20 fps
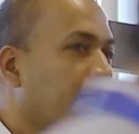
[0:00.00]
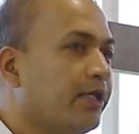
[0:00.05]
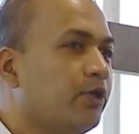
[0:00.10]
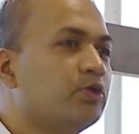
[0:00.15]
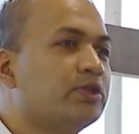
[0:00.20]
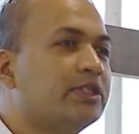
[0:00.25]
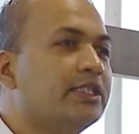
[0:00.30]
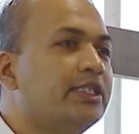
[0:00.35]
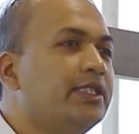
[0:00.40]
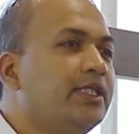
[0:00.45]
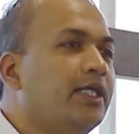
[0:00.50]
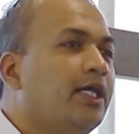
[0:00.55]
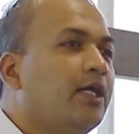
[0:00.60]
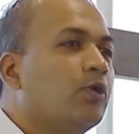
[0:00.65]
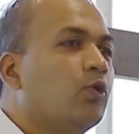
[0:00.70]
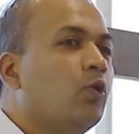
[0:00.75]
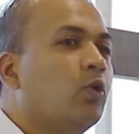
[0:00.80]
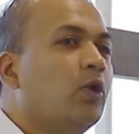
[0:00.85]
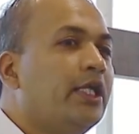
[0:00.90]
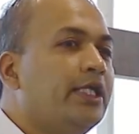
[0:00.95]
You see,
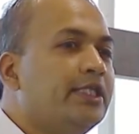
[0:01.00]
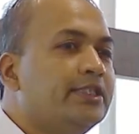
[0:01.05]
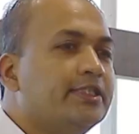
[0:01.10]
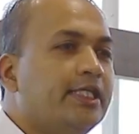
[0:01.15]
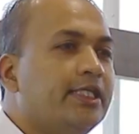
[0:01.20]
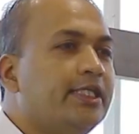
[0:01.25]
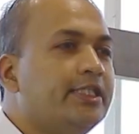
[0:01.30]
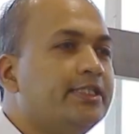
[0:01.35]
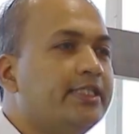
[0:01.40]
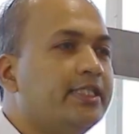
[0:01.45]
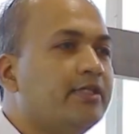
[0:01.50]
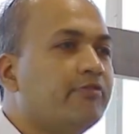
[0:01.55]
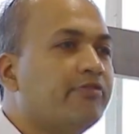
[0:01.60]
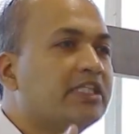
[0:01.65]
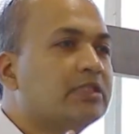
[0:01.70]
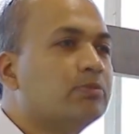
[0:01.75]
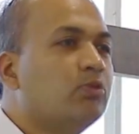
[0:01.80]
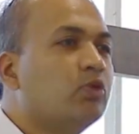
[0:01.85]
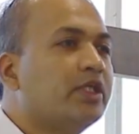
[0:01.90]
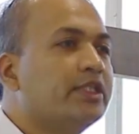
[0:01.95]
Google is releasing,
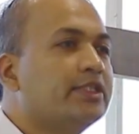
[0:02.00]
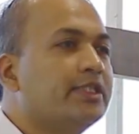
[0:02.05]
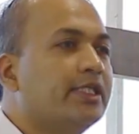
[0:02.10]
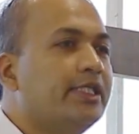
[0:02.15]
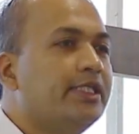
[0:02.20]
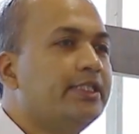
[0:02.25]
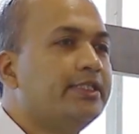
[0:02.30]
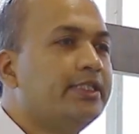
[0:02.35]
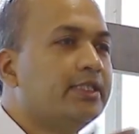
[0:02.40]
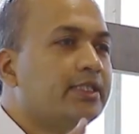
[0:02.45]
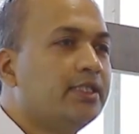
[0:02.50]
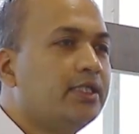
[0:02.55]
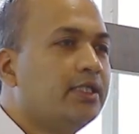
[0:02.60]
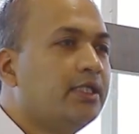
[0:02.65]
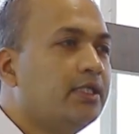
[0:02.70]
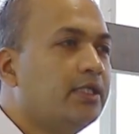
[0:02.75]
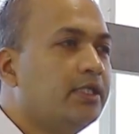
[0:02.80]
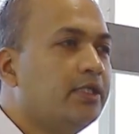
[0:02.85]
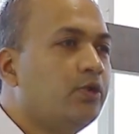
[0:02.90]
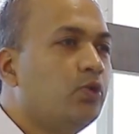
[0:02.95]
Facebook is releasing
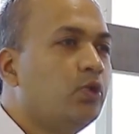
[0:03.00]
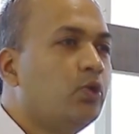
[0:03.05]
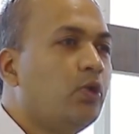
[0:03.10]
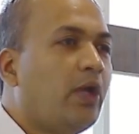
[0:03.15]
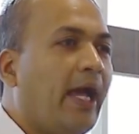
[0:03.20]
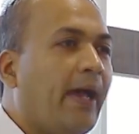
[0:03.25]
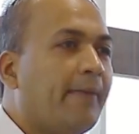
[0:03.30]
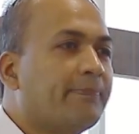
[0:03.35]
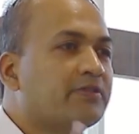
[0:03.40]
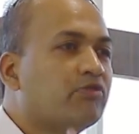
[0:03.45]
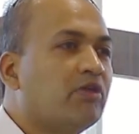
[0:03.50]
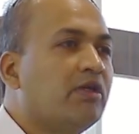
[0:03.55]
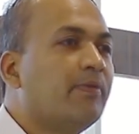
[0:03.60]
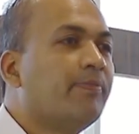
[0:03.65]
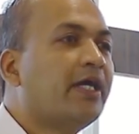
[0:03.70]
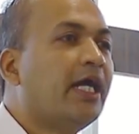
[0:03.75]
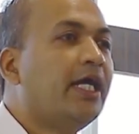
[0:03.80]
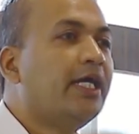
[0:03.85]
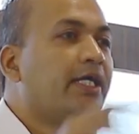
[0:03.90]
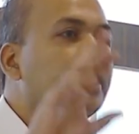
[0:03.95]
new apps.
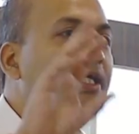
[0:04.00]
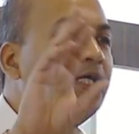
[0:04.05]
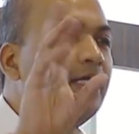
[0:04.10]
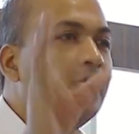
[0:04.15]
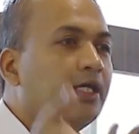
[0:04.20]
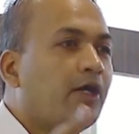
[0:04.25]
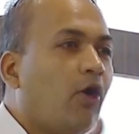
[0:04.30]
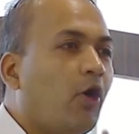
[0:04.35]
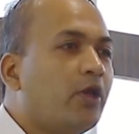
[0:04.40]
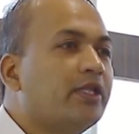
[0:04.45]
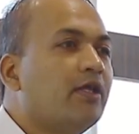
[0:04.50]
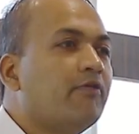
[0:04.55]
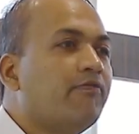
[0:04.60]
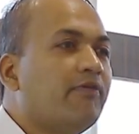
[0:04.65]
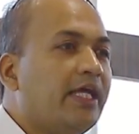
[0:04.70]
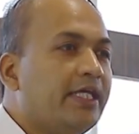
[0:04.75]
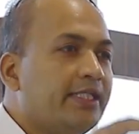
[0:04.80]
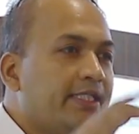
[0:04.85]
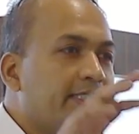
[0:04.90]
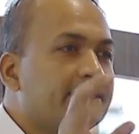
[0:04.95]
Flipkart on the
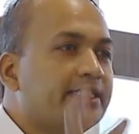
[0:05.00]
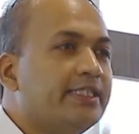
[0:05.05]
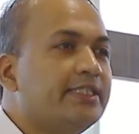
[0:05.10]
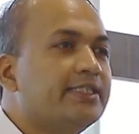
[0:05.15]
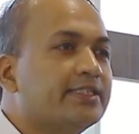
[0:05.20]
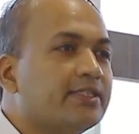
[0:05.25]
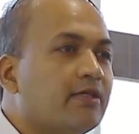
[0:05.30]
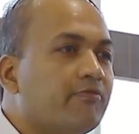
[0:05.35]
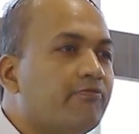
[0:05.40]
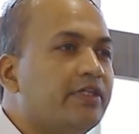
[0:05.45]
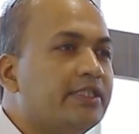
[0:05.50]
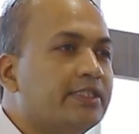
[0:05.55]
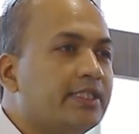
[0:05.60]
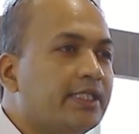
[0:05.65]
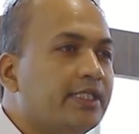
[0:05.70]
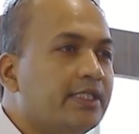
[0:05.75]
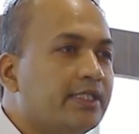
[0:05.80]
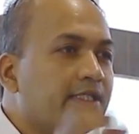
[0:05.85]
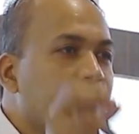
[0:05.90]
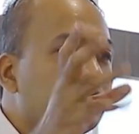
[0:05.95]
fly they change some
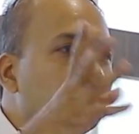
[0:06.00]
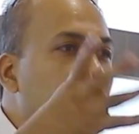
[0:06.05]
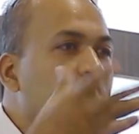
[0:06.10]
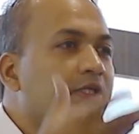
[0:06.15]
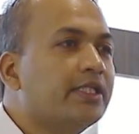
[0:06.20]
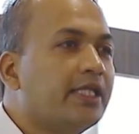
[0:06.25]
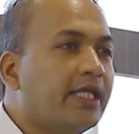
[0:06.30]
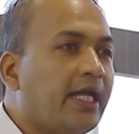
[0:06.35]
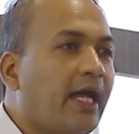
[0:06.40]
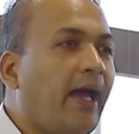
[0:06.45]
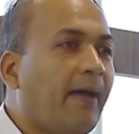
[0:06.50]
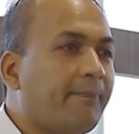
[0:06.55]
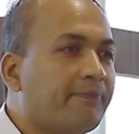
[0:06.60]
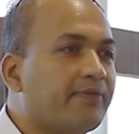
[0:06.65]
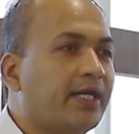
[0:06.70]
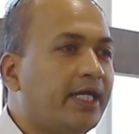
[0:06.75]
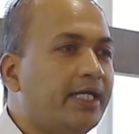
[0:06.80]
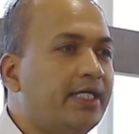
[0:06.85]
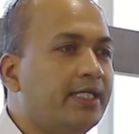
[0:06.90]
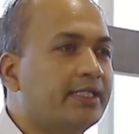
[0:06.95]
feature in their
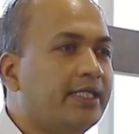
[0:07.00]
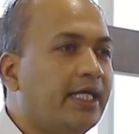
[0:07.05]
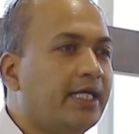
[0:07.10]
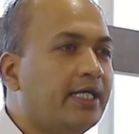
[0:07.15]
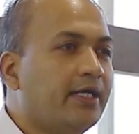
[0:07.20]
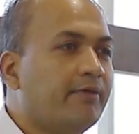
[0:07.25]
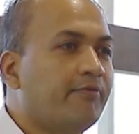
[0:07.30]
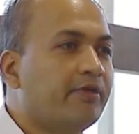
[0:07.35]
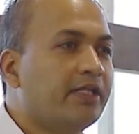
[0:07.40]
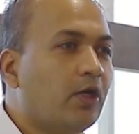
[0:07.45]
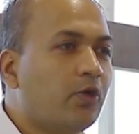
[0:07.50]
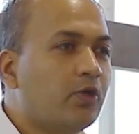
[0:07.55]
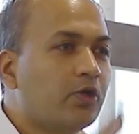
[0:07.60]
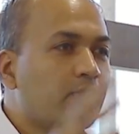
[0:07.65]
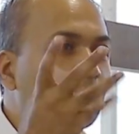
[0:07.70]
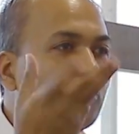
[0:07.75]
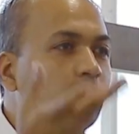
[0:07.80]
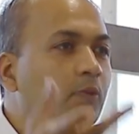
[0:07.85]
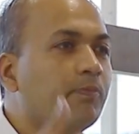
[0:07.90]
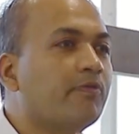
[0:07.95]
apps, right? That
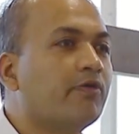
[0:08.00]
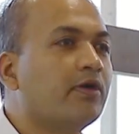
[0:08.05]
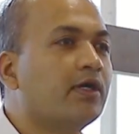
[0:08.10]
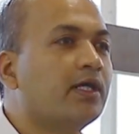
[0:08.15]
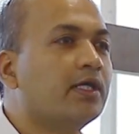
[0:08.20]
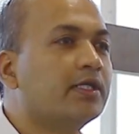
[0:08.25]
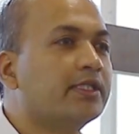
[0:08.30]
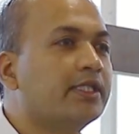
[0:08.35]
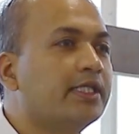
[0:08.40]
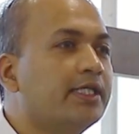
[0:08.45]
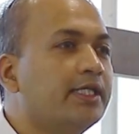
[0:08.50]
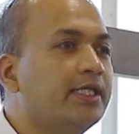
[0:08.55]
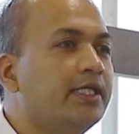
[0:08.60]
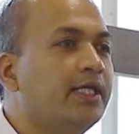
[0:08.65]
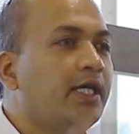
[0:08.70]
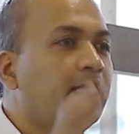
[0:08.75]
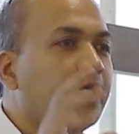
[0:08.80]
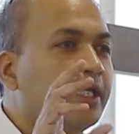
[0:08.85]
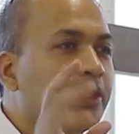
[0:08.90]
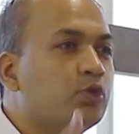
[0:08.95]
without
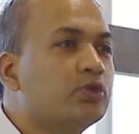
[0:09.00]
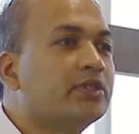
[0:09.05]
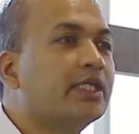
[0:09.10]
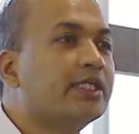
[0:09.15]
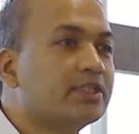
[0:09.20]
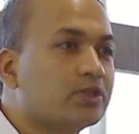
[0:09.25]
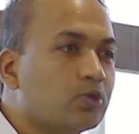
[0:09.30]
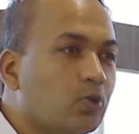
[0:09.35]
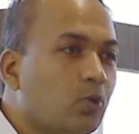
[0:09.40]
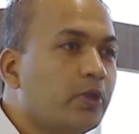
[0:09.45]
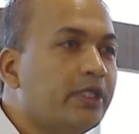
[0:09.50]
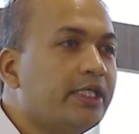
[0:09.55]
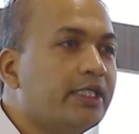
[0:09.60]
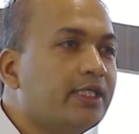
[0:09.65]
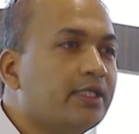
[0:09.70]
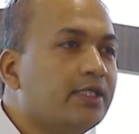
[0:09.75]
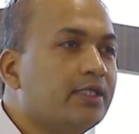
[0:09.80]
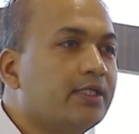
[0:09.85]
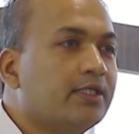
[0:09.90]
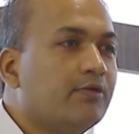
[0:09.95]
the users
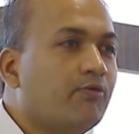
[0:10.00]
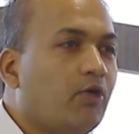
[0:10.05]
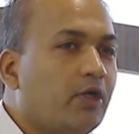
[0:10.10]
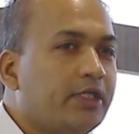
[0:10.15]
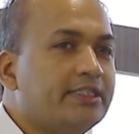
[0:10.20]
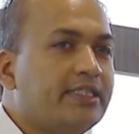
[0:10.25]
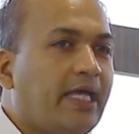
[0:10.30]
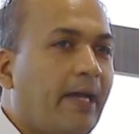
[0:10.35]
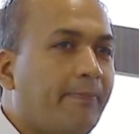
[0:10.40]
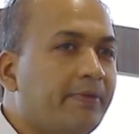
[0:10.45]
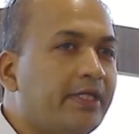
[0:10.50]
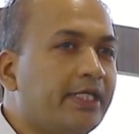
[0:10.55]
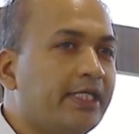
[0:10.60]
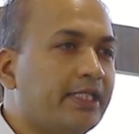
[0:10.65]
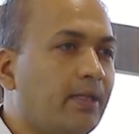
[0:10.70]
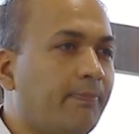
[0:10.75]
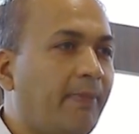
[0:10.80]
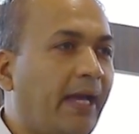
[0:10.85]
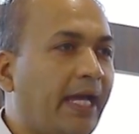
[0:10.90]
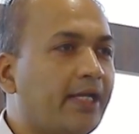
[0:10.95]
knowing what is happening
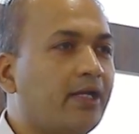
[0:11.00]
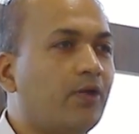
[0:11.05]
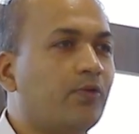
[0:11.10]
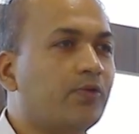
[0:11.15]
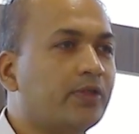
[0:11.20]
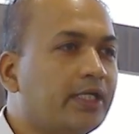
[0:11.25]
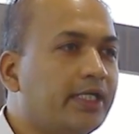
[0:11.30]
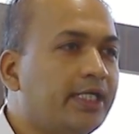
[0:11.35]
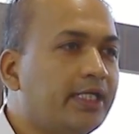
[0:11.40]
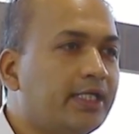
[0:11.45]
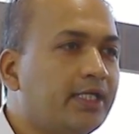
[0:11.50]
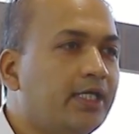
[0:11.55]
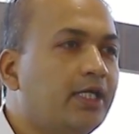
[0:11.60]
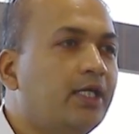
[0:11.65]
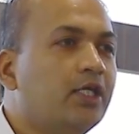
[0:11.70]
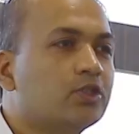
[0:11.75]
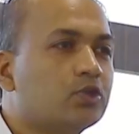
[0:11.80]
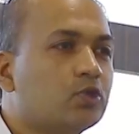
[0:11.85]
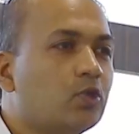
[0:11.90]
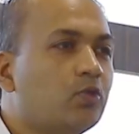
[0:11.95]
in the background,
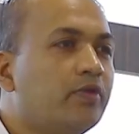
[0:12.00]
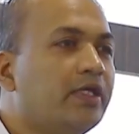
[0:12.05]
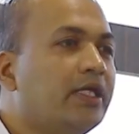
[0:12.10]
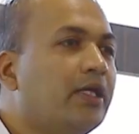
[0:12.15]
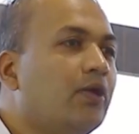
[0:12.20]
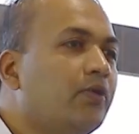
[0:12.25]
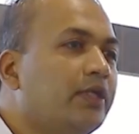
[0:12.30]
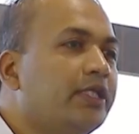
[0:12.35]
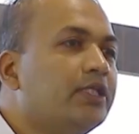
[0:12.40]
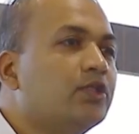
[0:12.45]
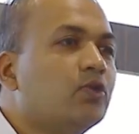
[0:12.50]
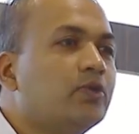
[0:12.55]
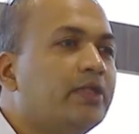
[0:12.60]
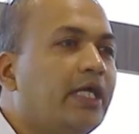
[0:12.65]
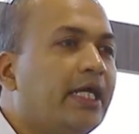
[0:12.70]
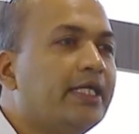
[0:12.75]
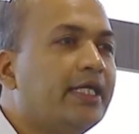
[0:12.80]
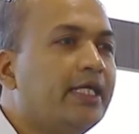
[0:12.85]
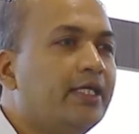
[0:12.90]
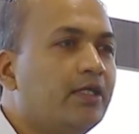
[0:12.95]
correct? So we have reached to
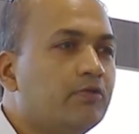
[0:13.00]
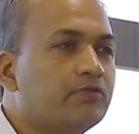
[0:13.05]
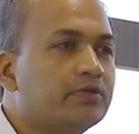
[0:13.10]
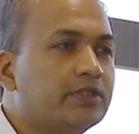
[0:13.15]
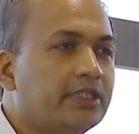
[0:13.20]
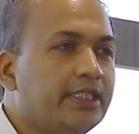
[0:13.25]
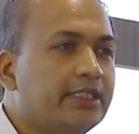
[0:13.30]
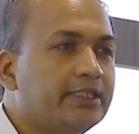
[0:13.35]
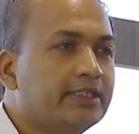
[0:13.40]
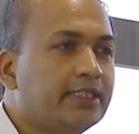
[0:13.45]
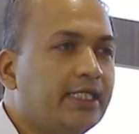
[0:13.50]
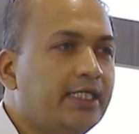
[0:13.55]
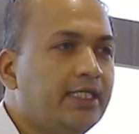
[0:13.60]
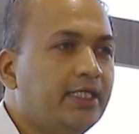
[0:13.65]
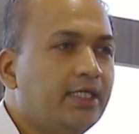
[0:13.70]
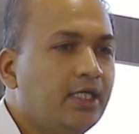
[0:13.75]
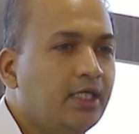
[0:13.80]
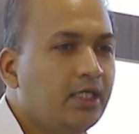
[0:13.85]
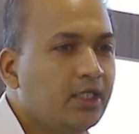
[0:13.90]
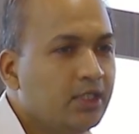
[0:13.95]
that kind of stage, right?